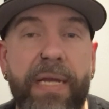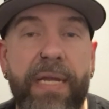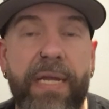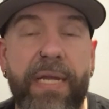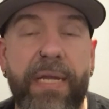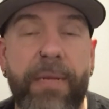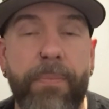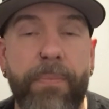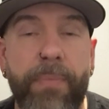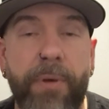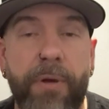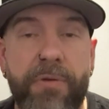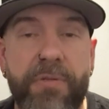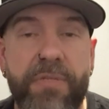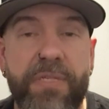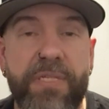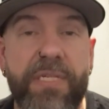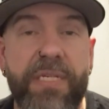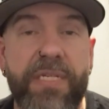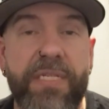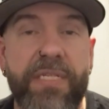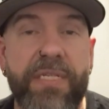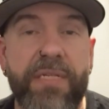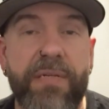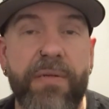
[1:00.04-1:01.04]
in
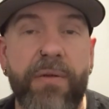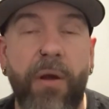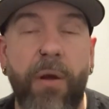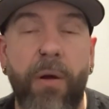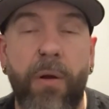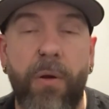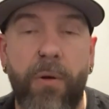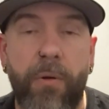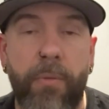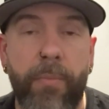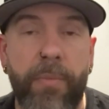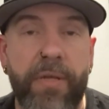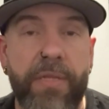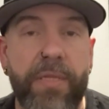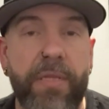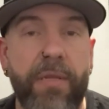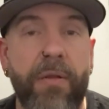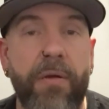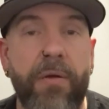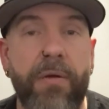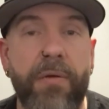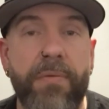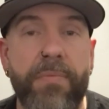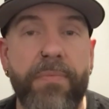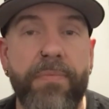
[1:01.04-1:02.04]
postseason all month
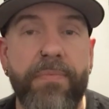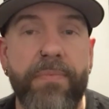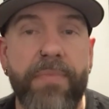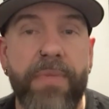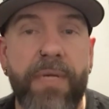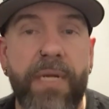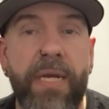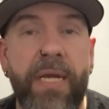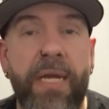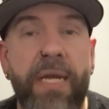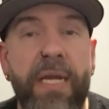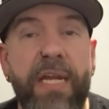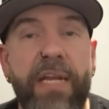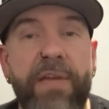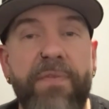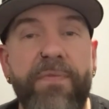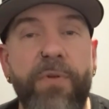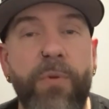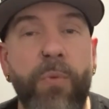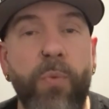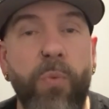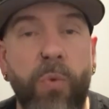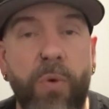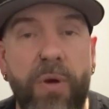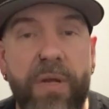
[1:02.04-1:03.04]
long. If
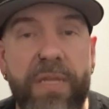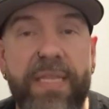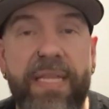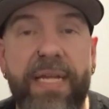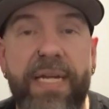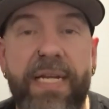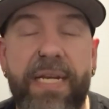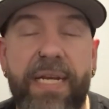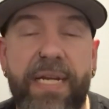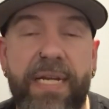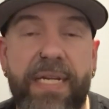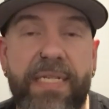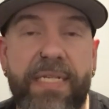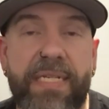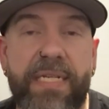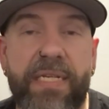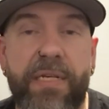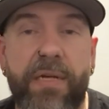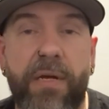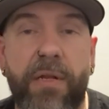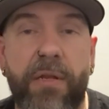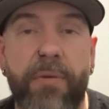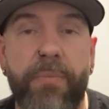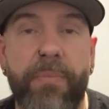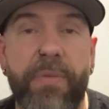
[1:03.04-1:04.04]
you want that
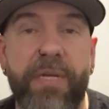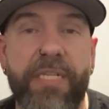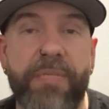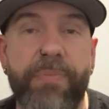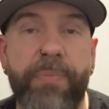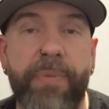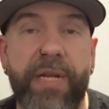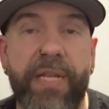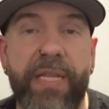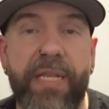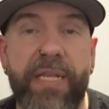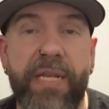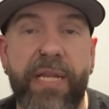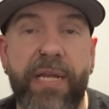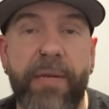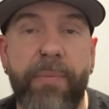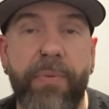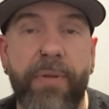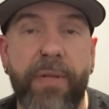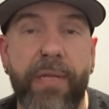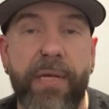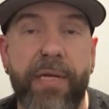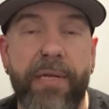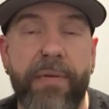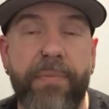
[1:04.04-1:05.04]
$19 Best Bet of the Day
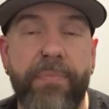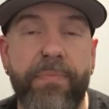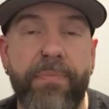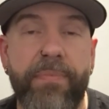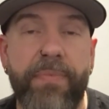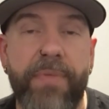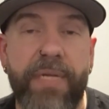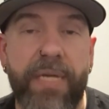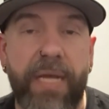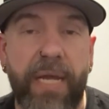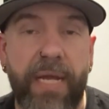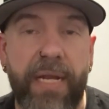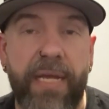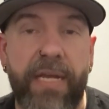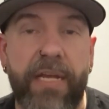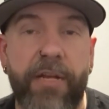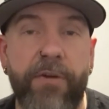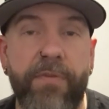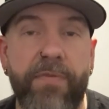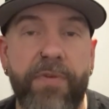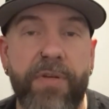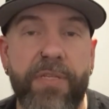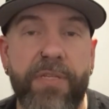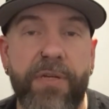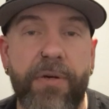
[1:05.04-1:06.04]
play, you got to head
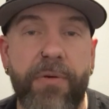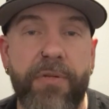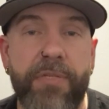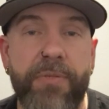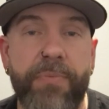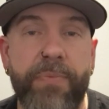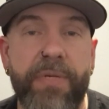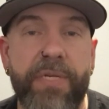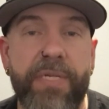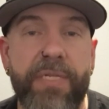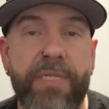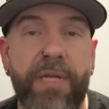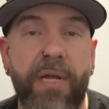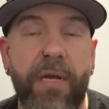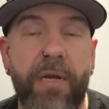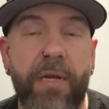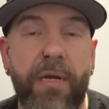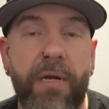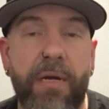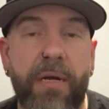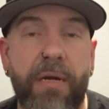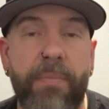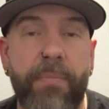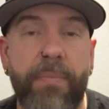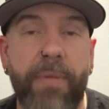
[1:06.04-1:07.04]
over to
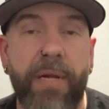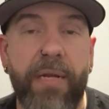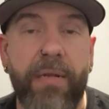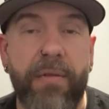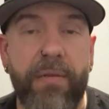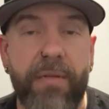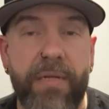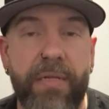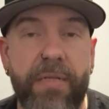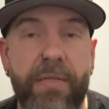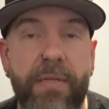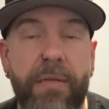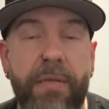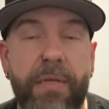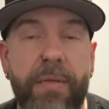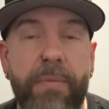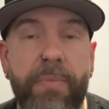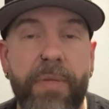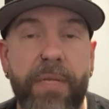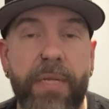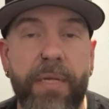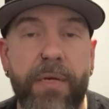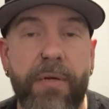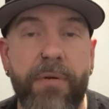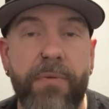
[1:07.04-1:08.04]
TonysPicks.com by clicking the link
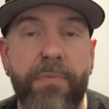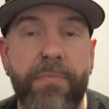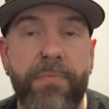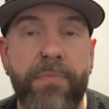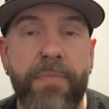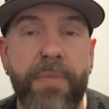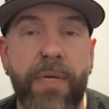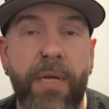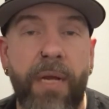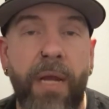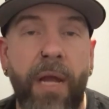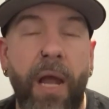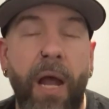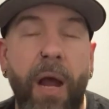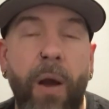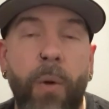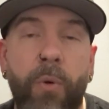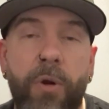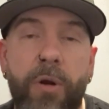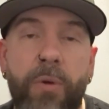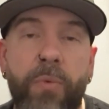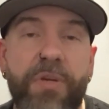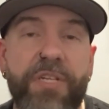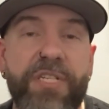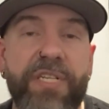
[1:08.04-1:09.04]
below. I
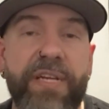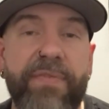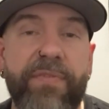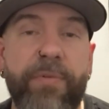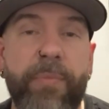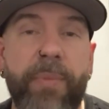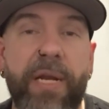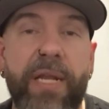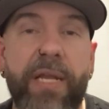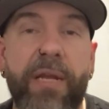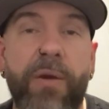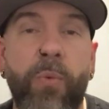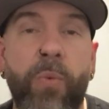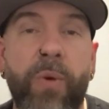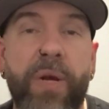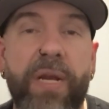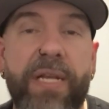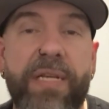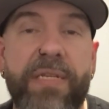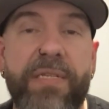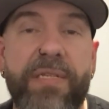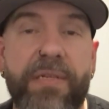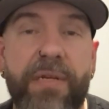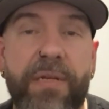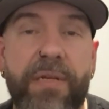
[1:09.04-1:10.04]
want to wish everybody a
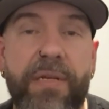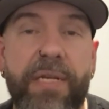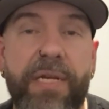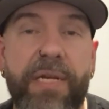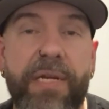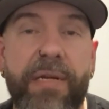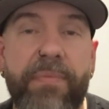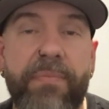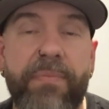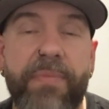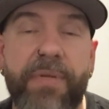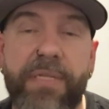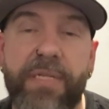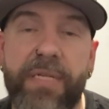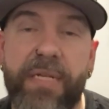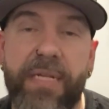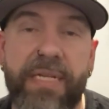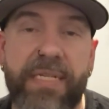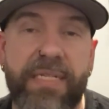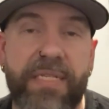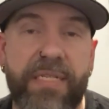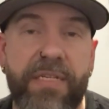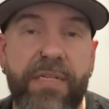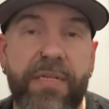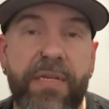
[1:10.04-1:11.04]
winning Sunday. Until
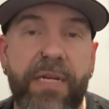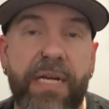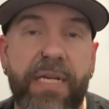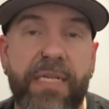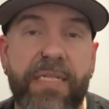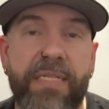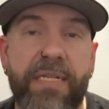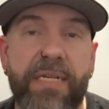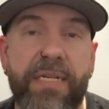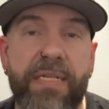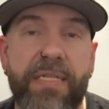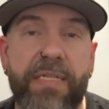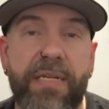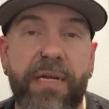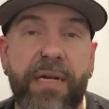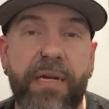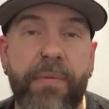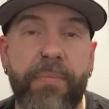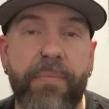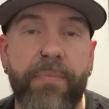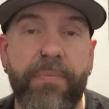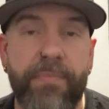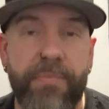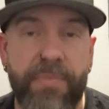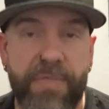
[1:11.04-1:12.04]
I see you guys next
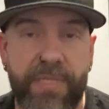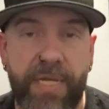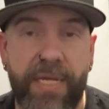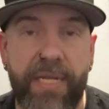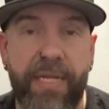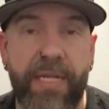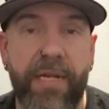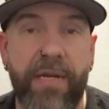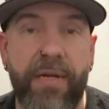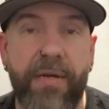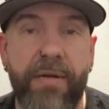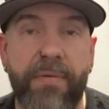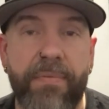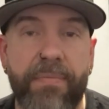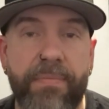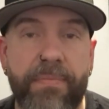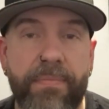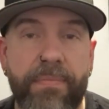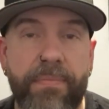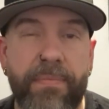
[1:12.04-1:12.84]
time, take care.